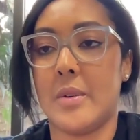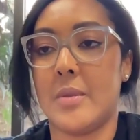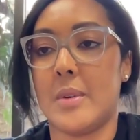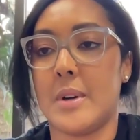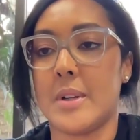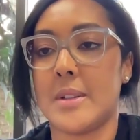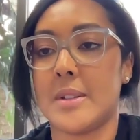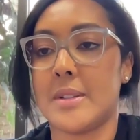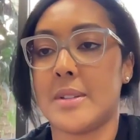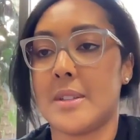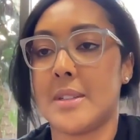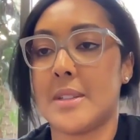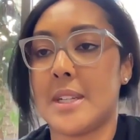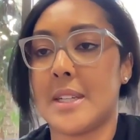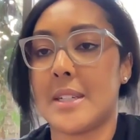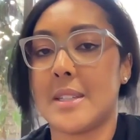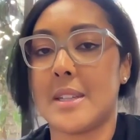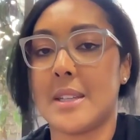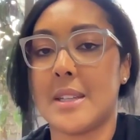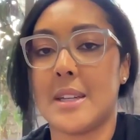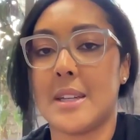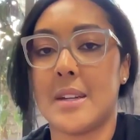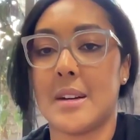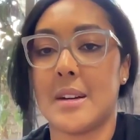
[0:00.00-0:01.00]
who wants to take
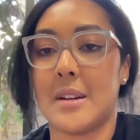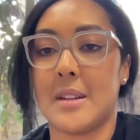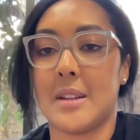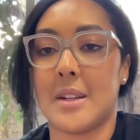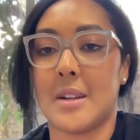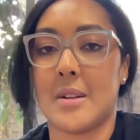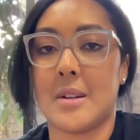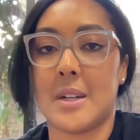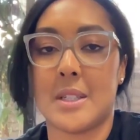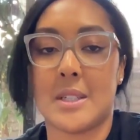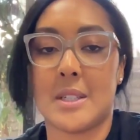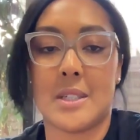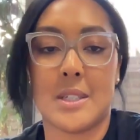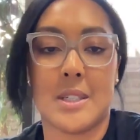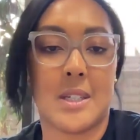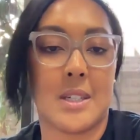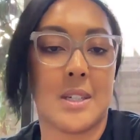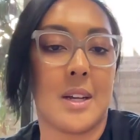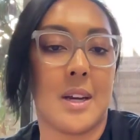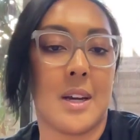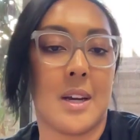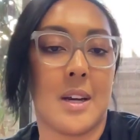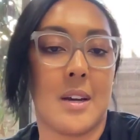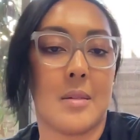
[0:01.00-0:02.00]
the lead on the
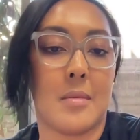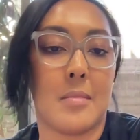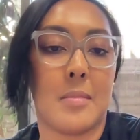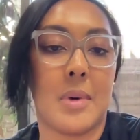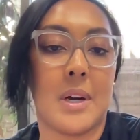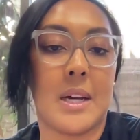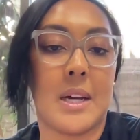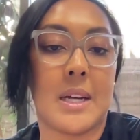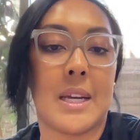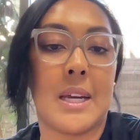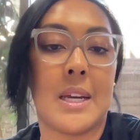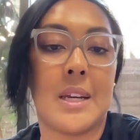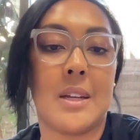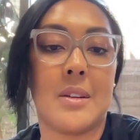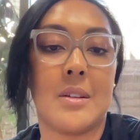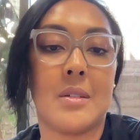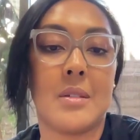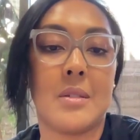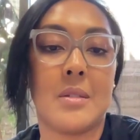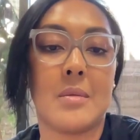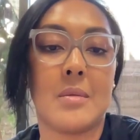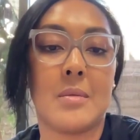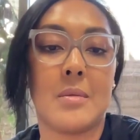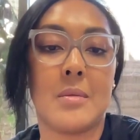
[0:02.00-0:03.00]
question, um, but can
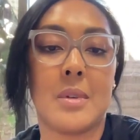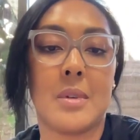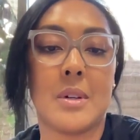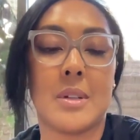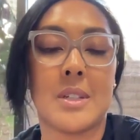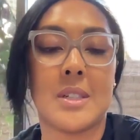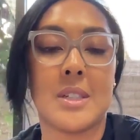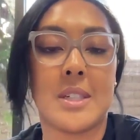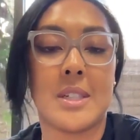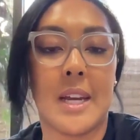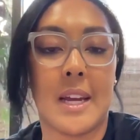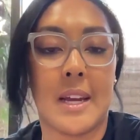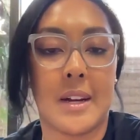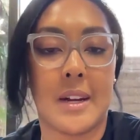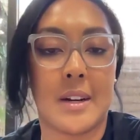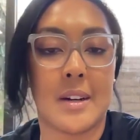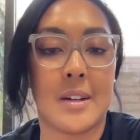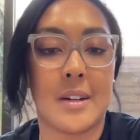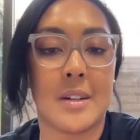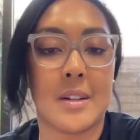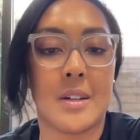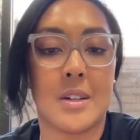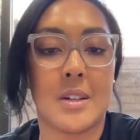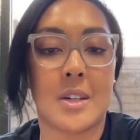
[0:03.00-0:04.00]
you
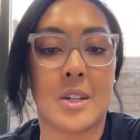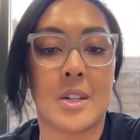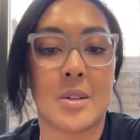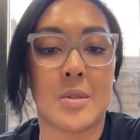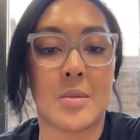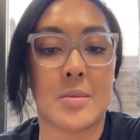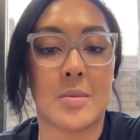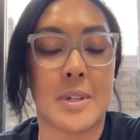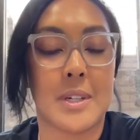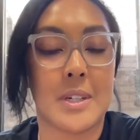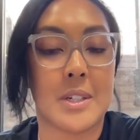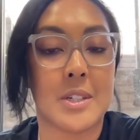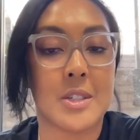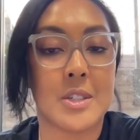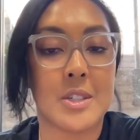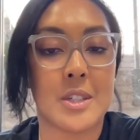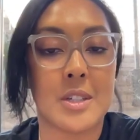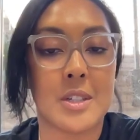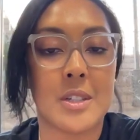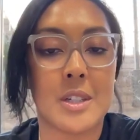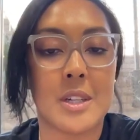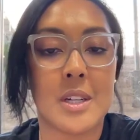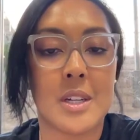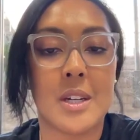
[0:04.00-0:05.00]
share your career
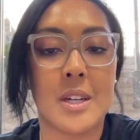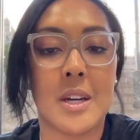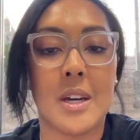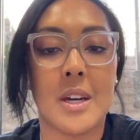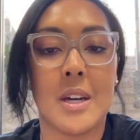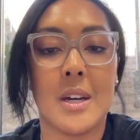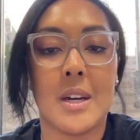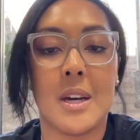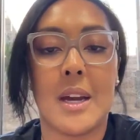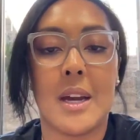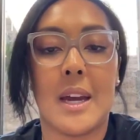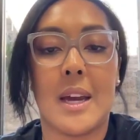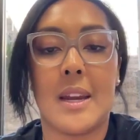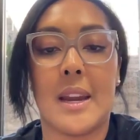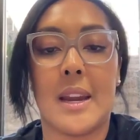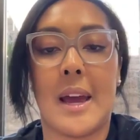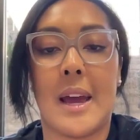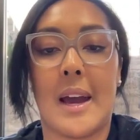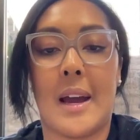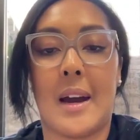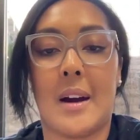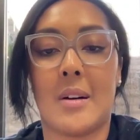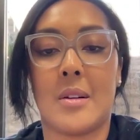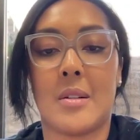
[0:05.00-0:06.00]
journey and
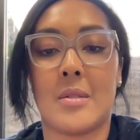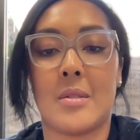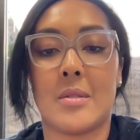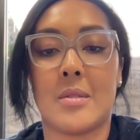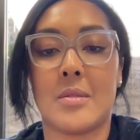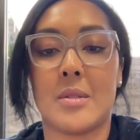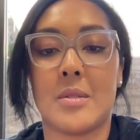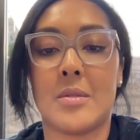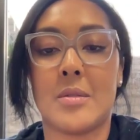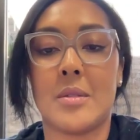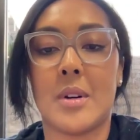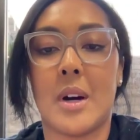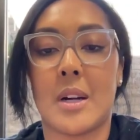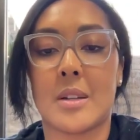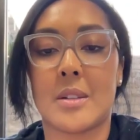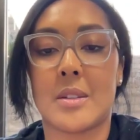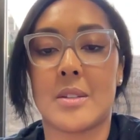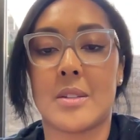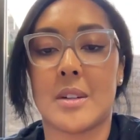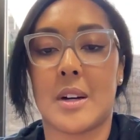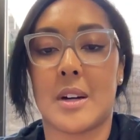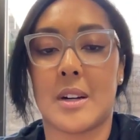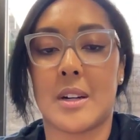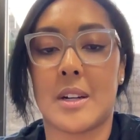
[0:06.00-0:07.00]
how you got
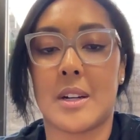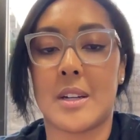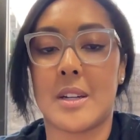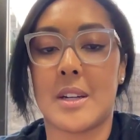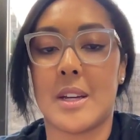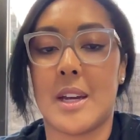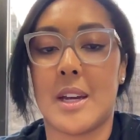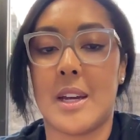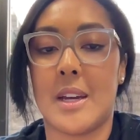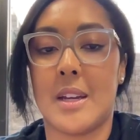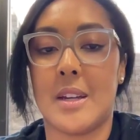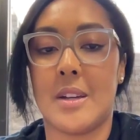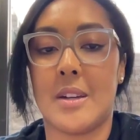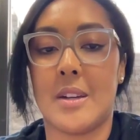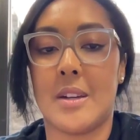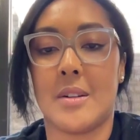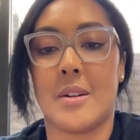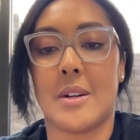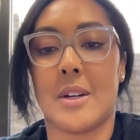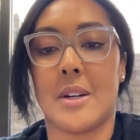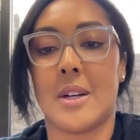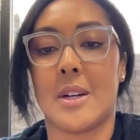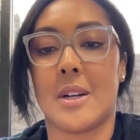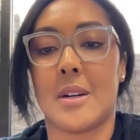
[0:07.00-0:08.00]
started in
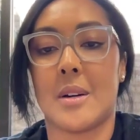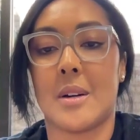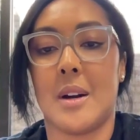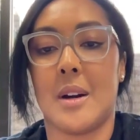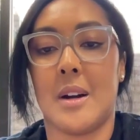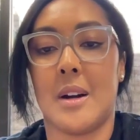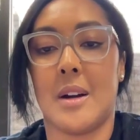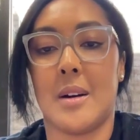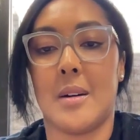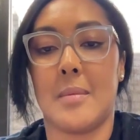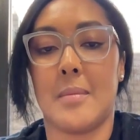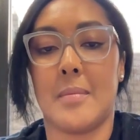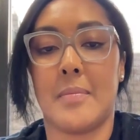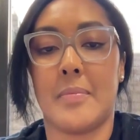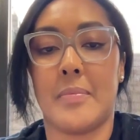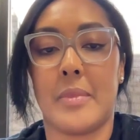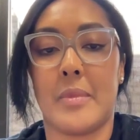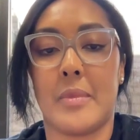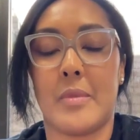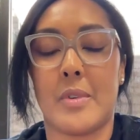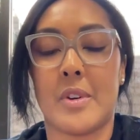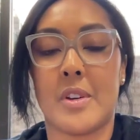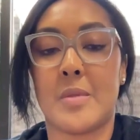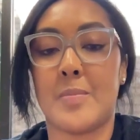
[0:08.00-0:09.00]
your um,
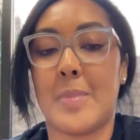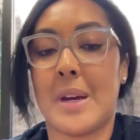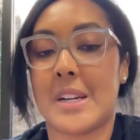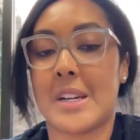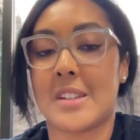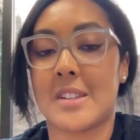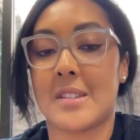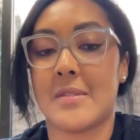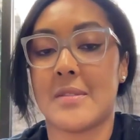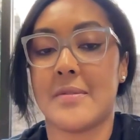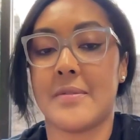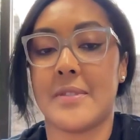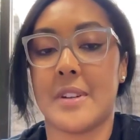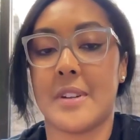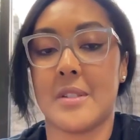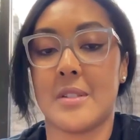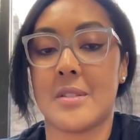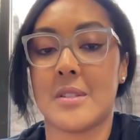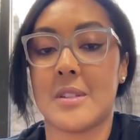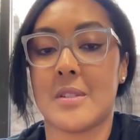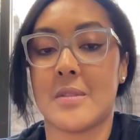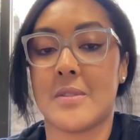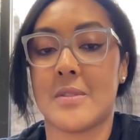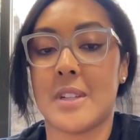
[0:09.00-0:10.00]
respective
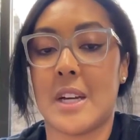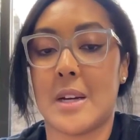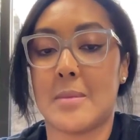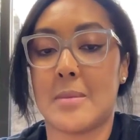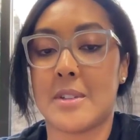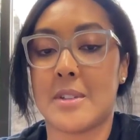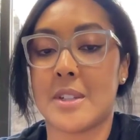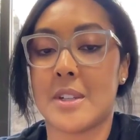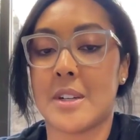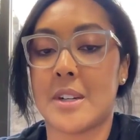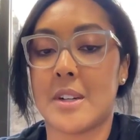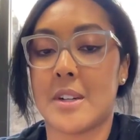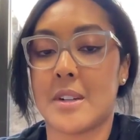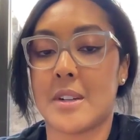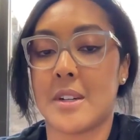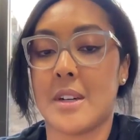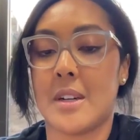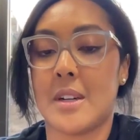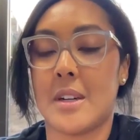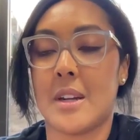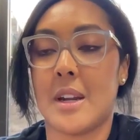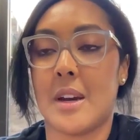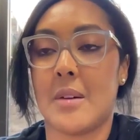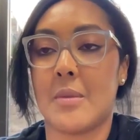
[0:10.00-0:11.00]
fields of
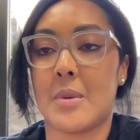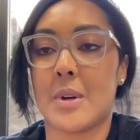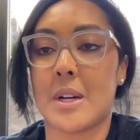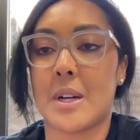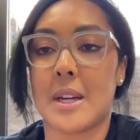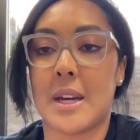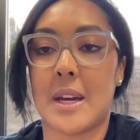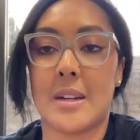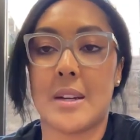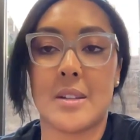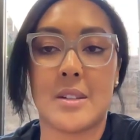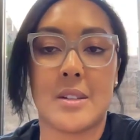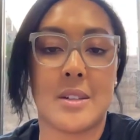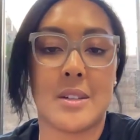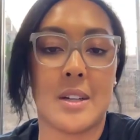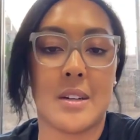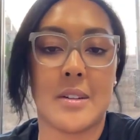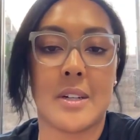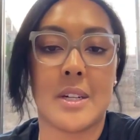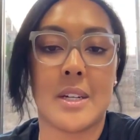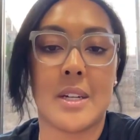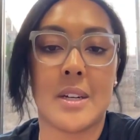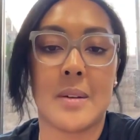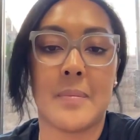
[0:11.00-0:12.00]
cybersecurity and network
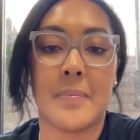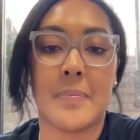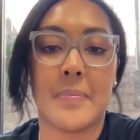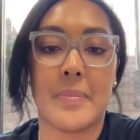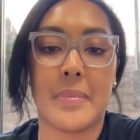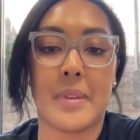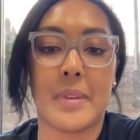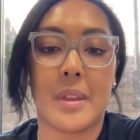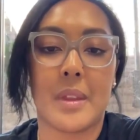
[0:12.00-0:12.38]
engineering,